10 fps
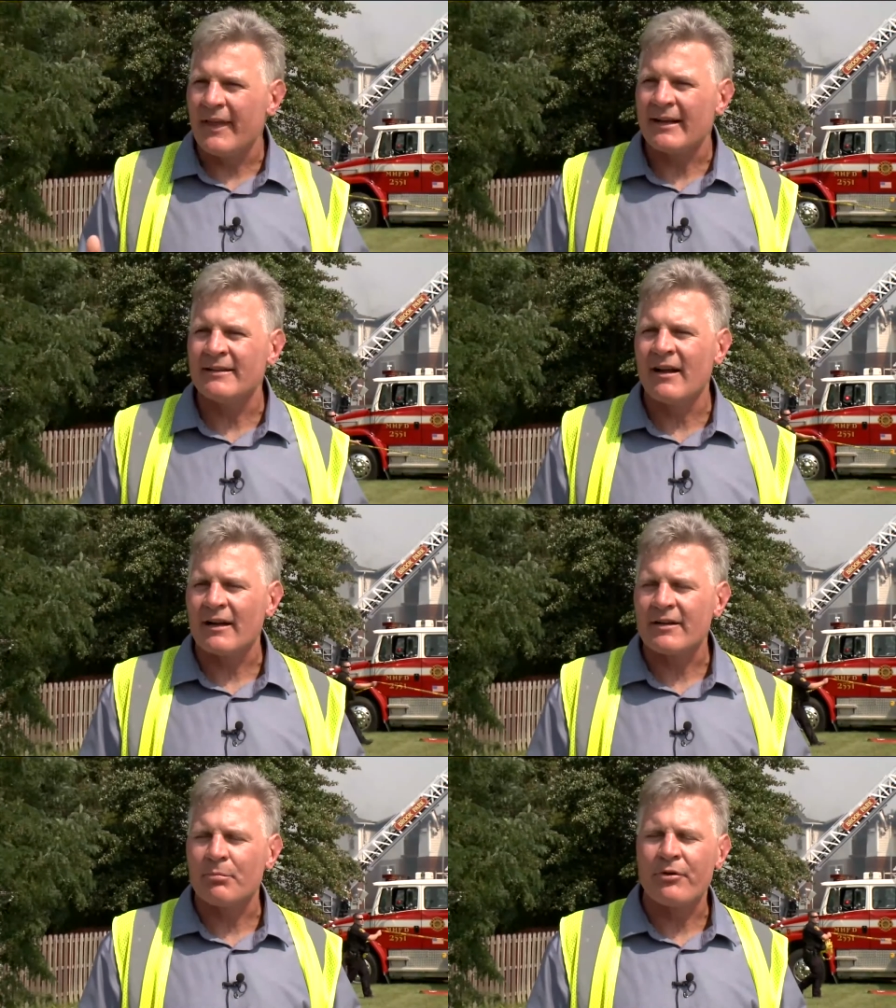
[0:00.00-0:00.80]
They
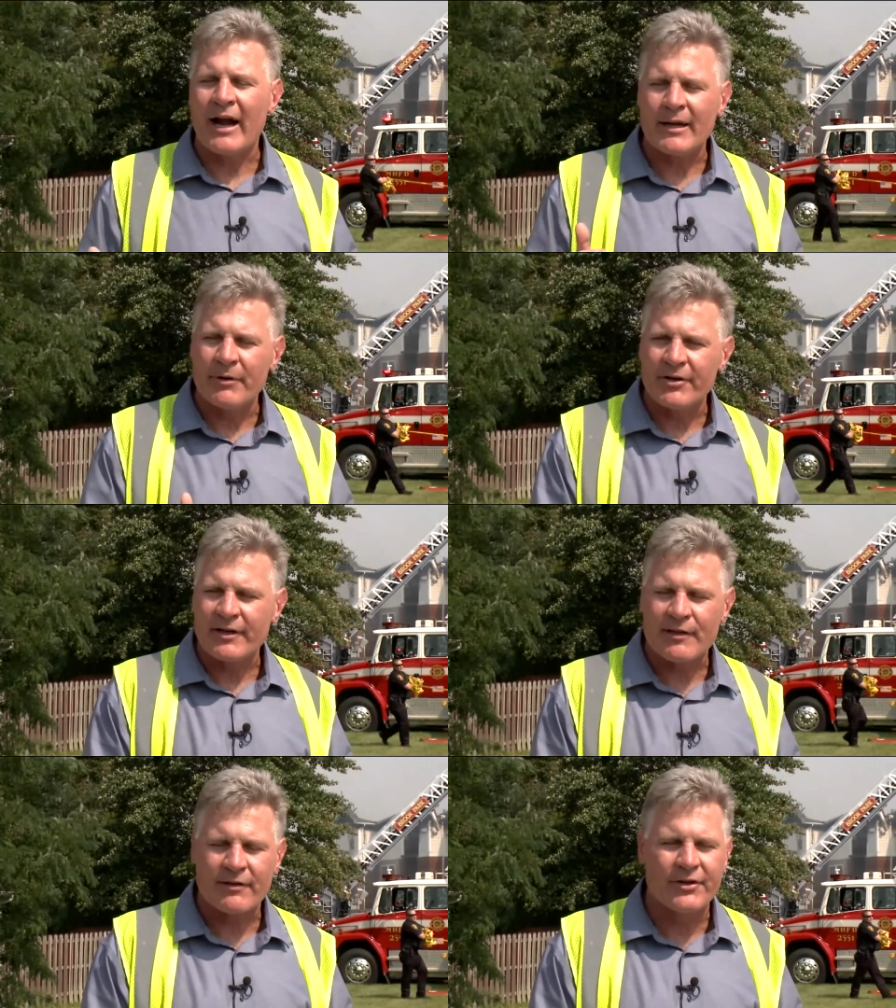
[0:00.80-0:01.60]
conducted a primary
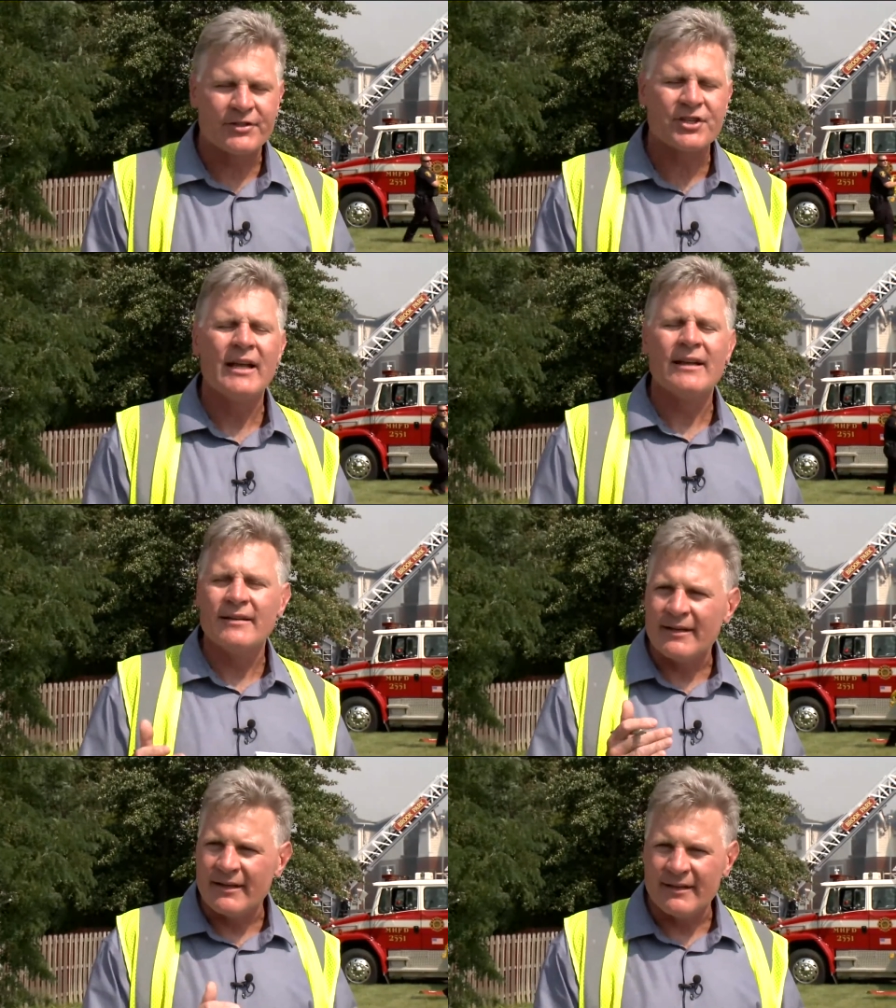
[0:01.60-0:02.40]
search,
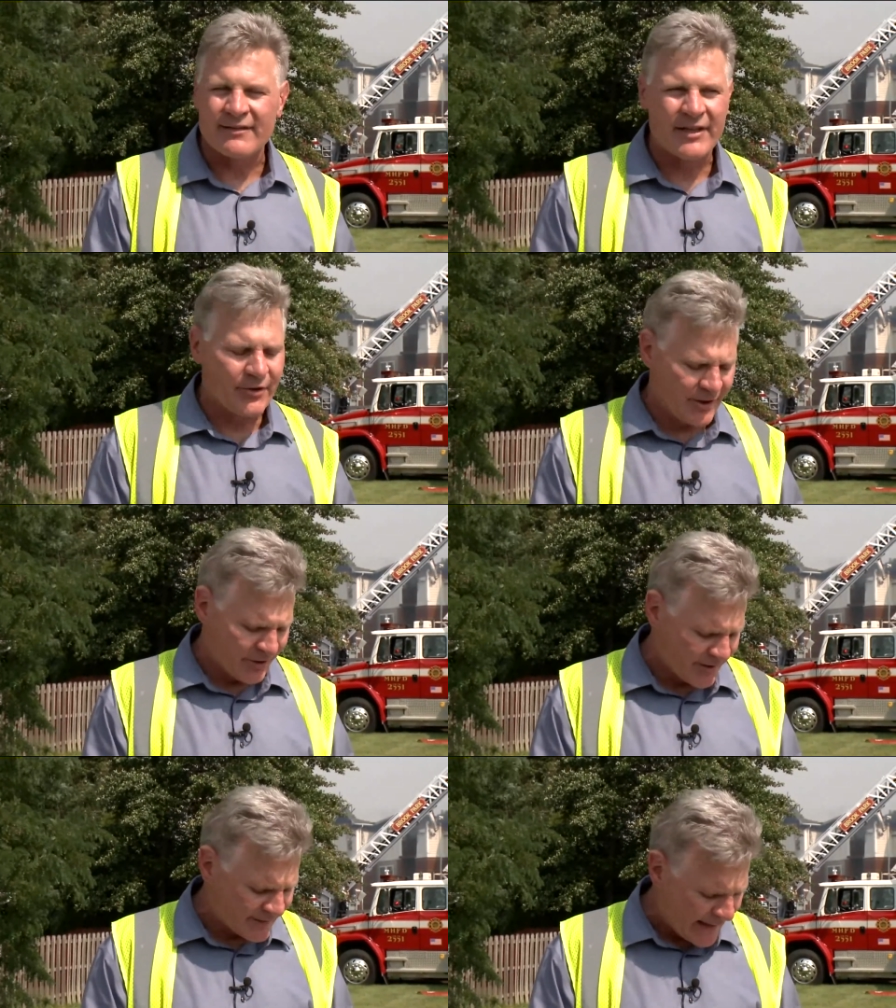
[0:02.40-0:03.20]
did an
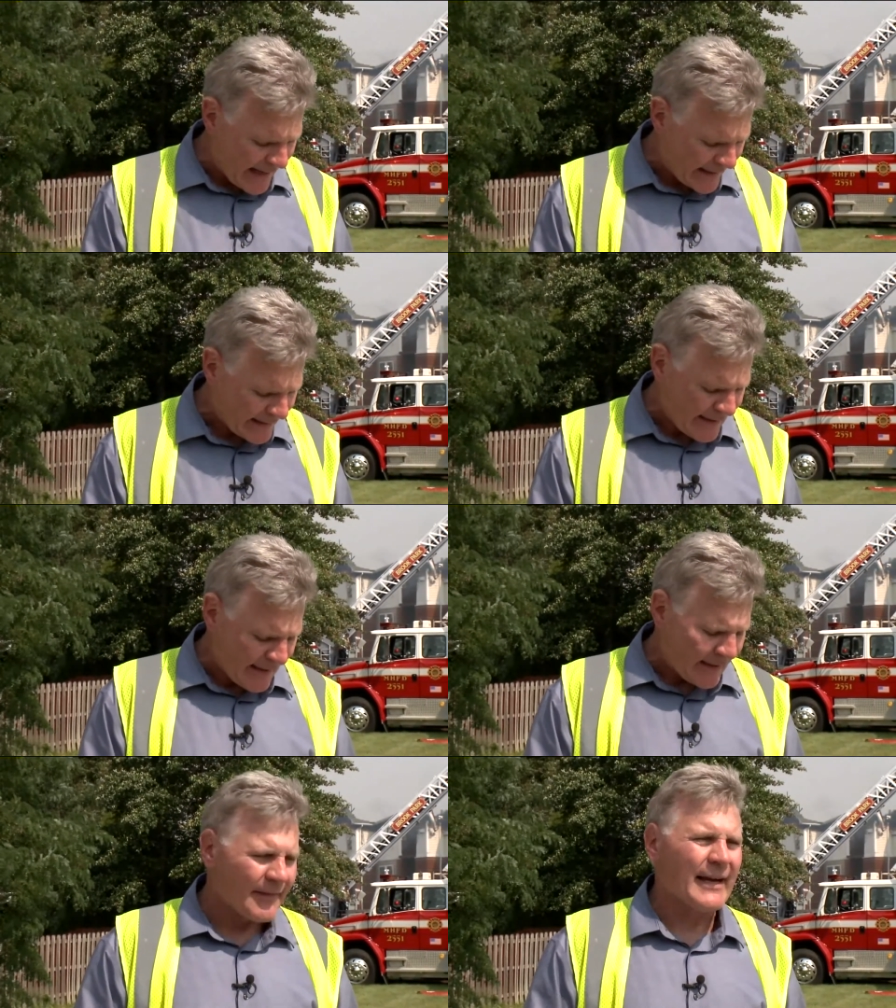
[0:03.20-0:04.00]
interior attack.
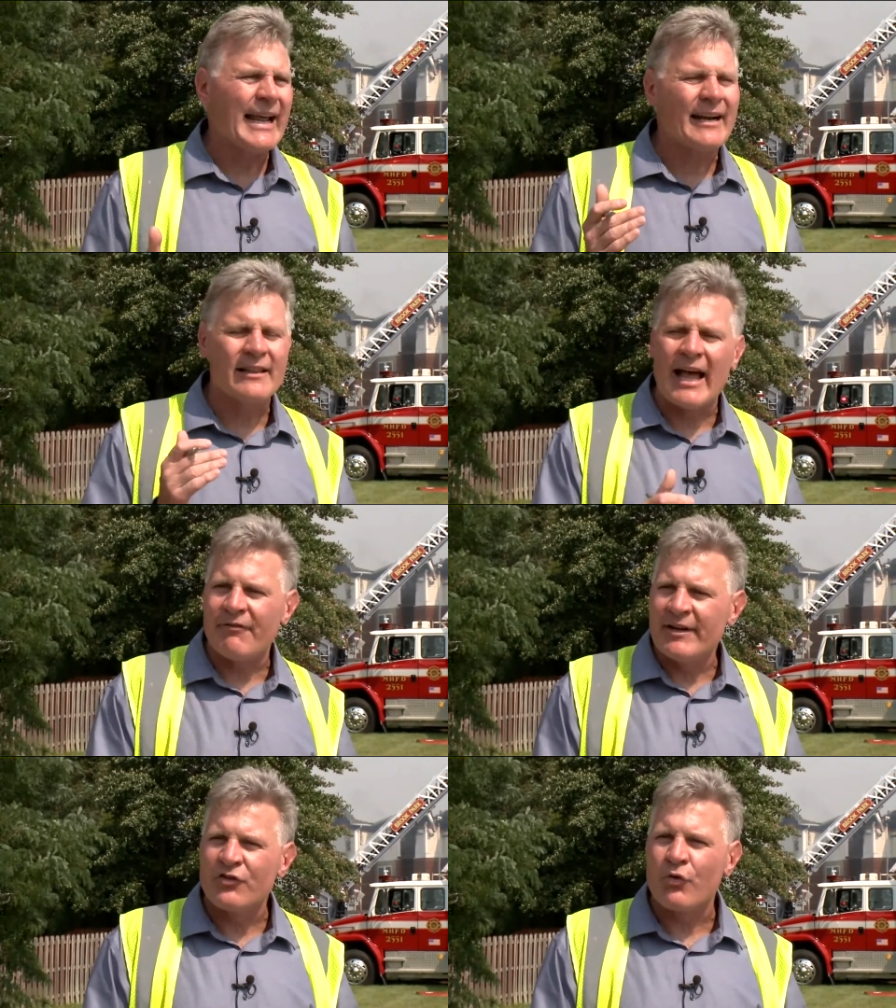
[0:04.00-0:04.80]
Then at
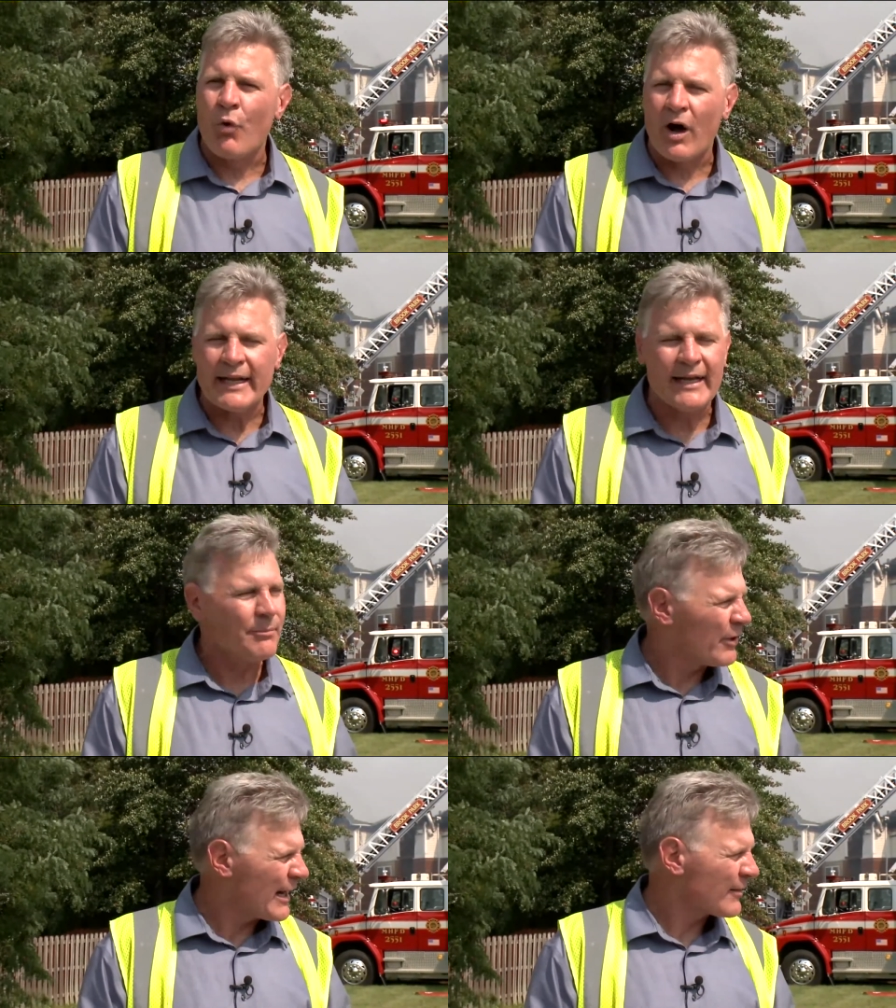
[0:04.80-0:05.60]
11:20,
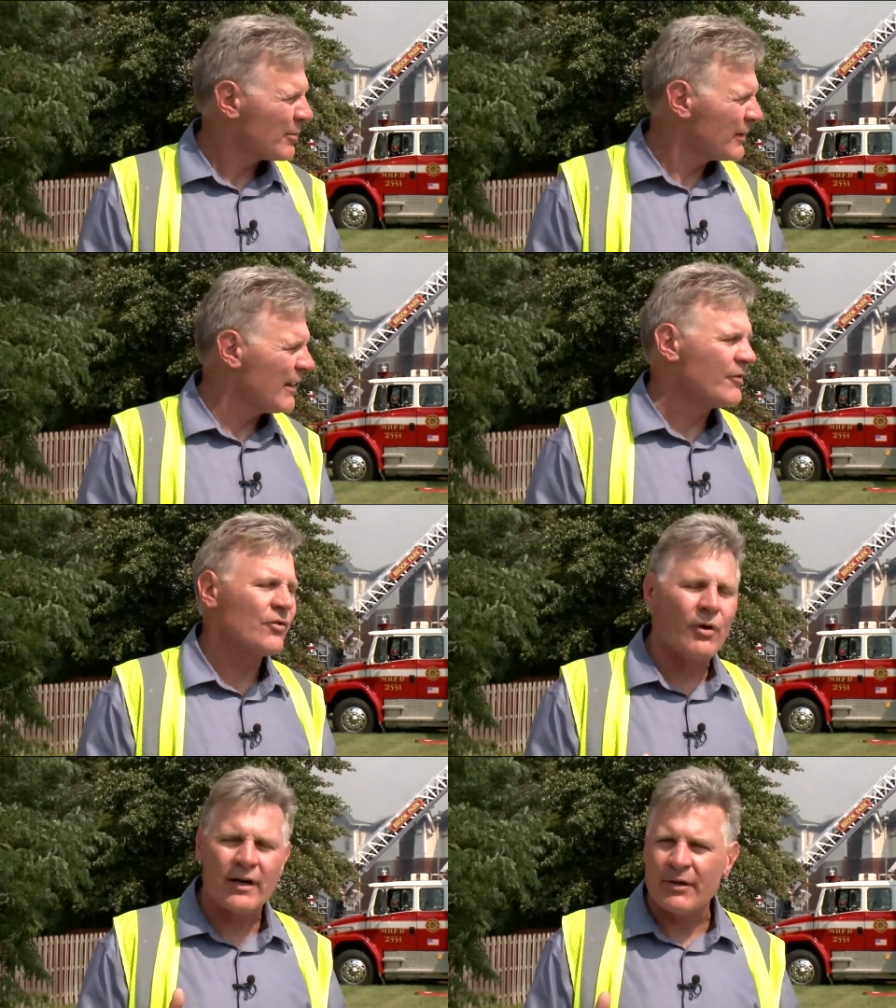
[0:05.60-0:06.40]
approximately
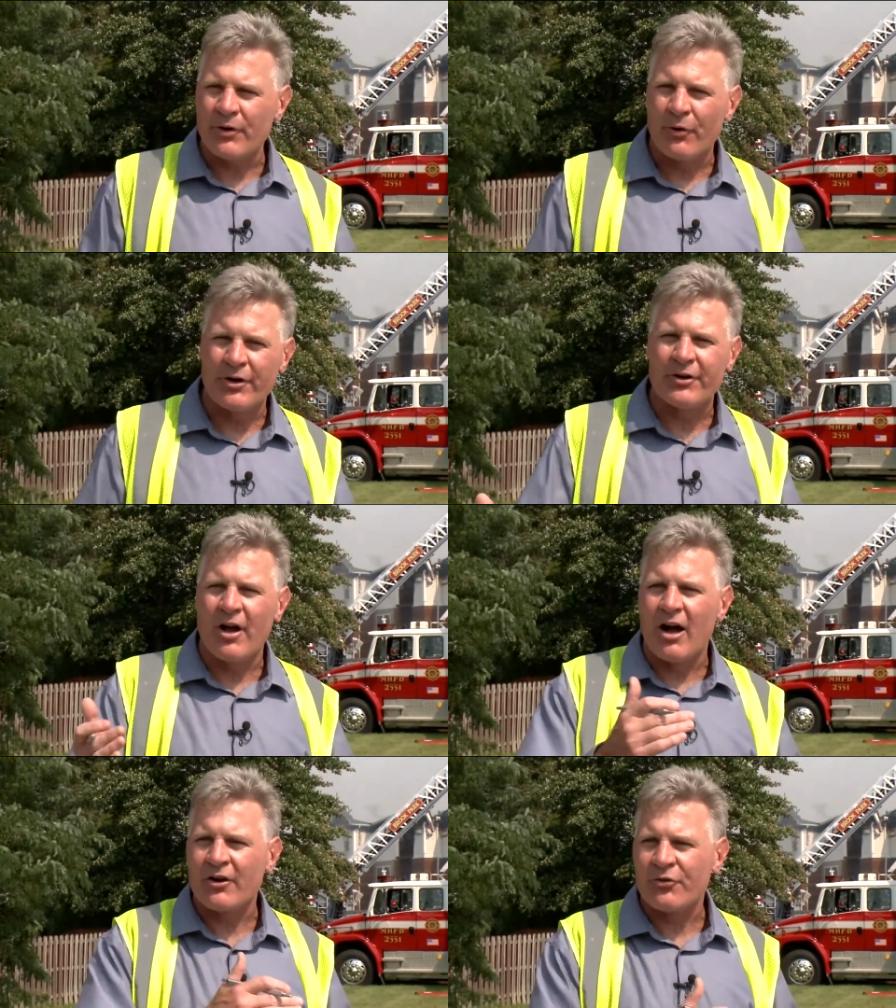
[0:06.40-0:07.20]
11:20, we ordered
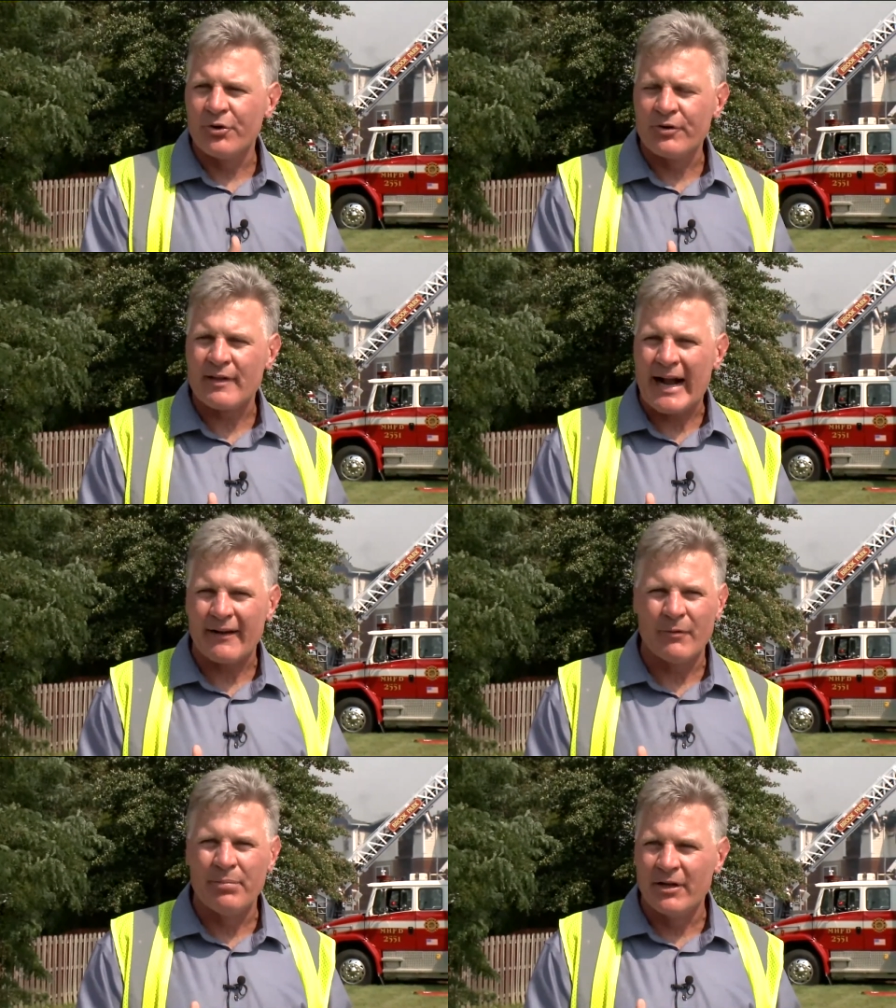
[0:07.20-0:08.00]
all crews out
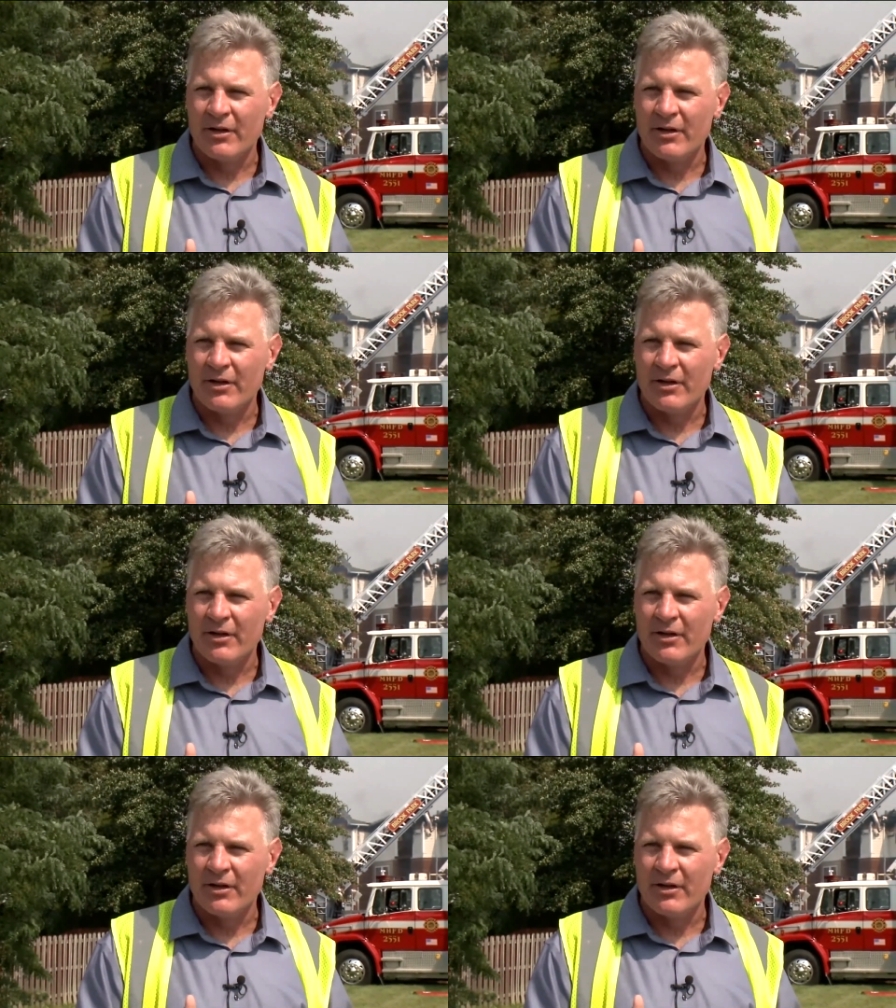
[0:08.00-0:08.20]
of the